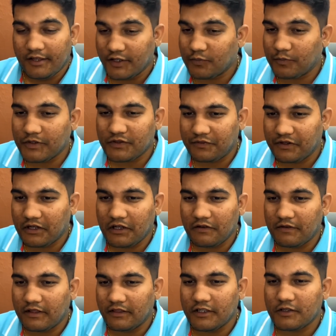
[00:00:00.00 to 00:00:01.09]
Specifically
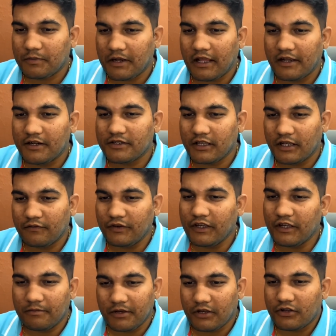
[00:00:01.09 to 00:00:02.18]
when these planets are
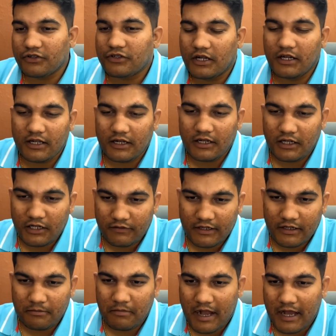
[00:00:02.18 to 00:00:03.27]
weak, because certainly
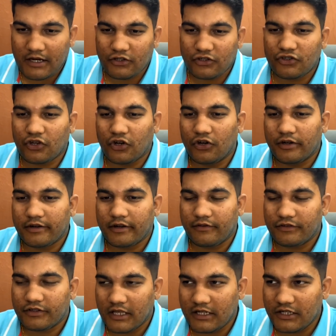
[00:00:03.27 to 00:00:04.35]
when Mars or
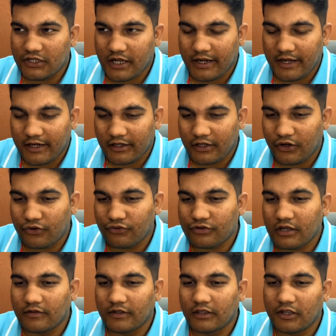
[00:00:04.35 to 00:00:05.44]
Sun is connected to
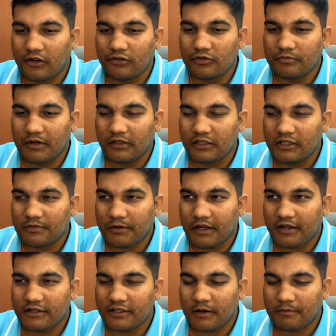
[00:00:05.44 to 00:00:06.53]
seventh house, but these
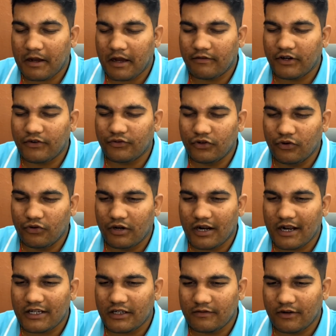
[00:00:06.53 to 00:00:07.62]
planets are powerful, on
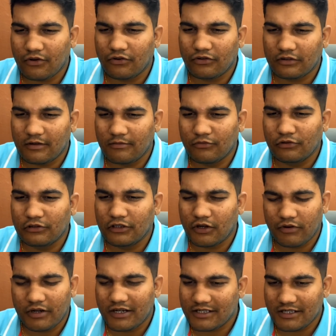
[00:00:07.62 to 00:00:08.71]
Rashi, Vargotta, Mool,
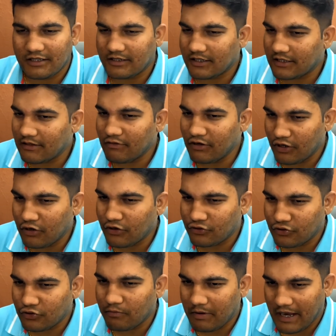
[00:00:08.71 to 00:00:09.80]
Trikon, et cetera, they will not
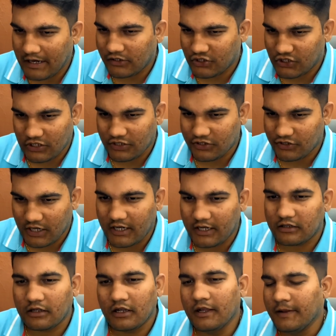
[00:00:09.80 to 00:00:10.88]
show bad results,
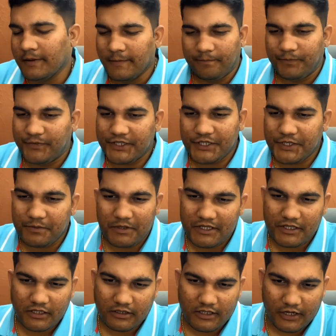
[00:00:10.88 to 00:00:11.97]
right? This is
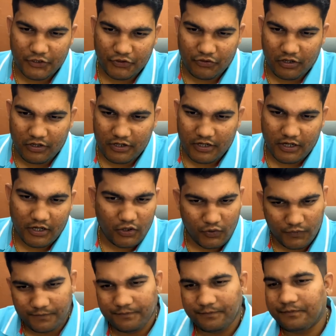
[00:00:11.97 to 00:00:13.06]
basic that you already know.